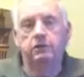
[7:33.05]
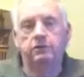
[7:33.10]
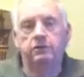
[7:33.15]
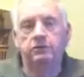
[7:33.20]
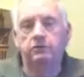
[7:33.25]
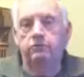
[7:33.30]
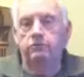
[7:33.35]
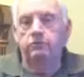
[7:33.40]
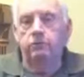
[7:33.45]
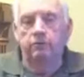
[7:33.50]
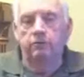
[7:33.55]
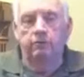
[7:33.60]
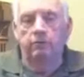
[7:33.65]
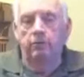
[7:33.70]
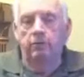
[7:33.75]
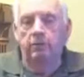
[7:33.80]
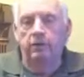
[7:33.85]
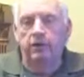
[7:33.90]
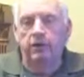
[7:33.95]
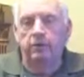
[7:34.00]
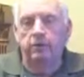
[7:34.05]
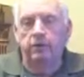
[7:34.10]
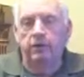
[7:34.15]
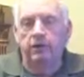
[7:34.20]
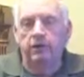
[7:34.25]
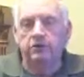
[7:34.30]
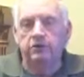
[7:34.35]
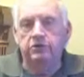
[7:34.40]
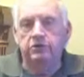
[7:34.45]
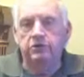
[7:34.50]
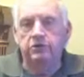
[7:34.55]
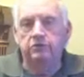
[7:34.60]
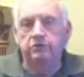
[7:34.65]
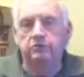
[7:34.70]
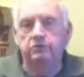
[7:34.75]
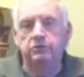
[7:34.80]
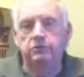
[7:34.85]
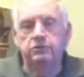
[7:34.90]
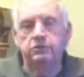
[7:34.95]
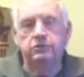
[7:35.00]
2 triple bypass
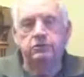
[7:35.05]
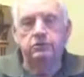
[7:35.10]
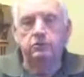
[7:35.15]
surgeries,